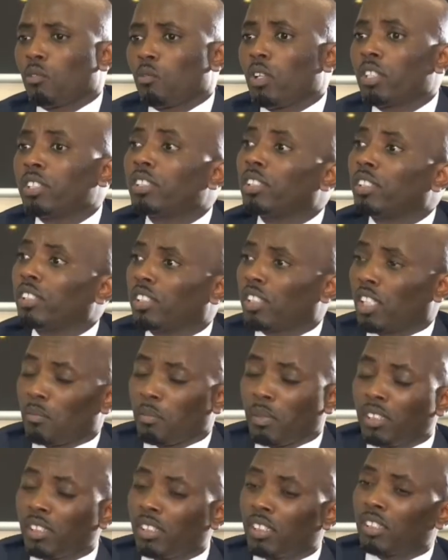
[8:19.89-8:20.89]
one teacher,
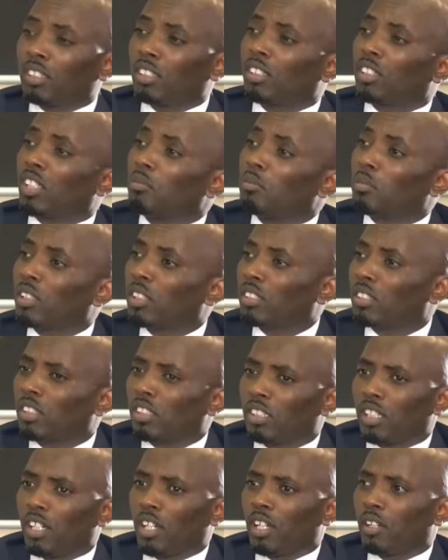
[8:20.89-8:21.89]
amazing teacher I met
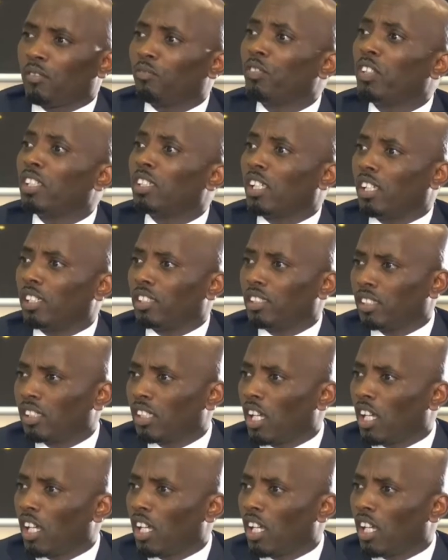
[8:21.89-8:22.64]
in Finland,